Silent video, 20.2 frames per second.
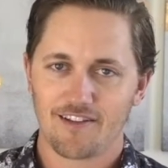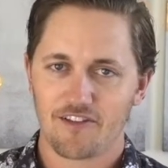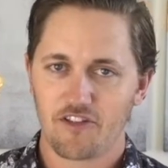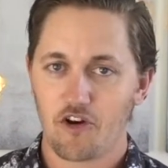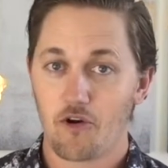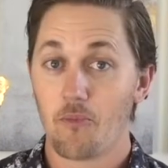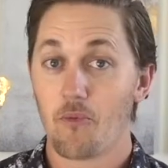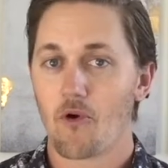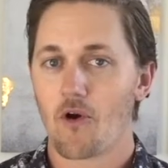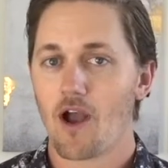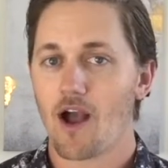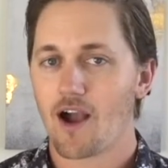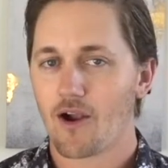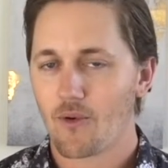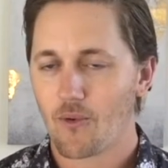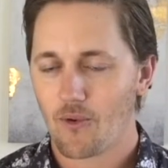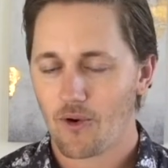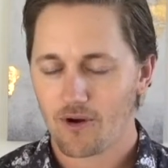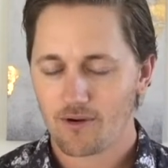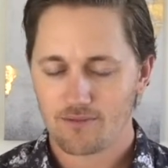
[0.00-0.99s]
it's a little more
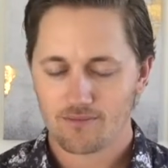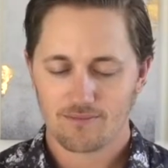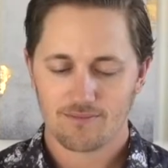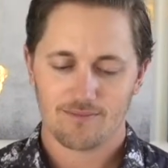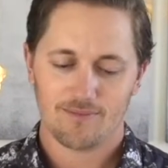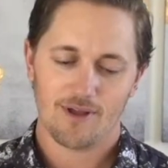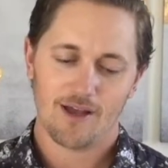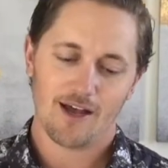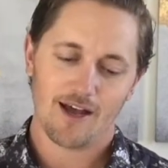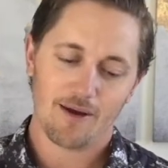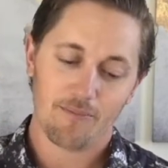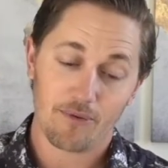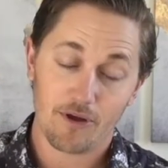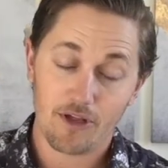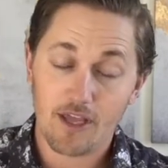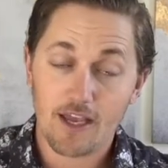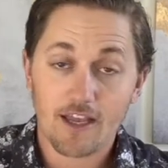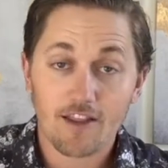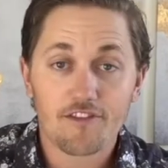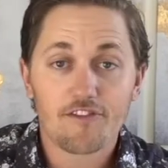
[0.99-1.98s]
awkward,
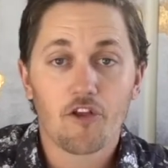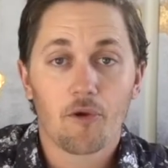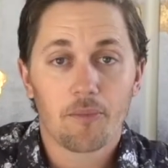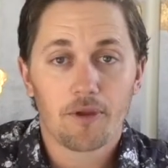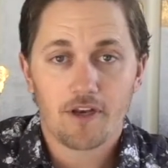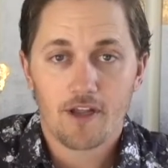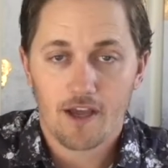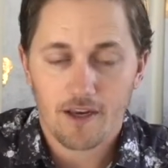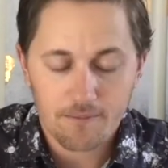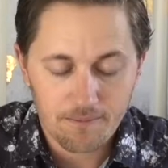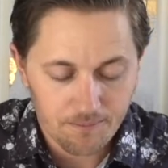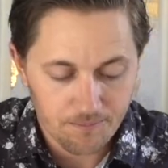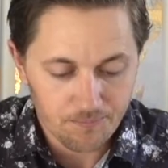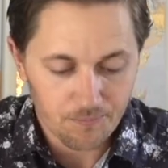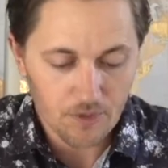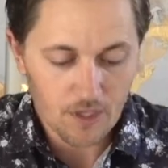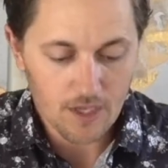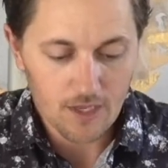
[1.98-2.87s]
but it can still be done.